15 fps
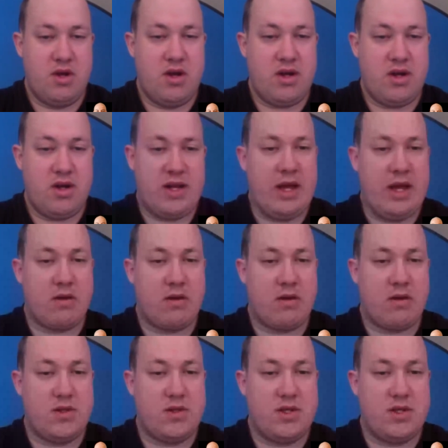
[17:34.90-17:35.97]
categories
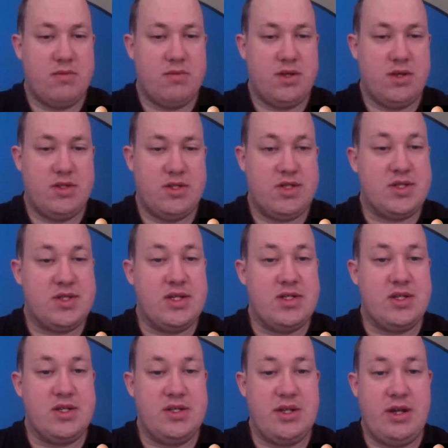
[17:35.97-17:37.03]
can be just as
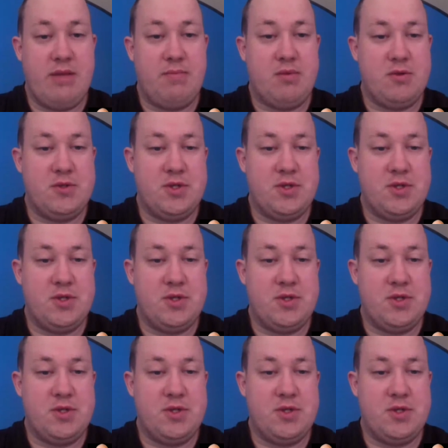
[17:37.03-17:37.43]
examples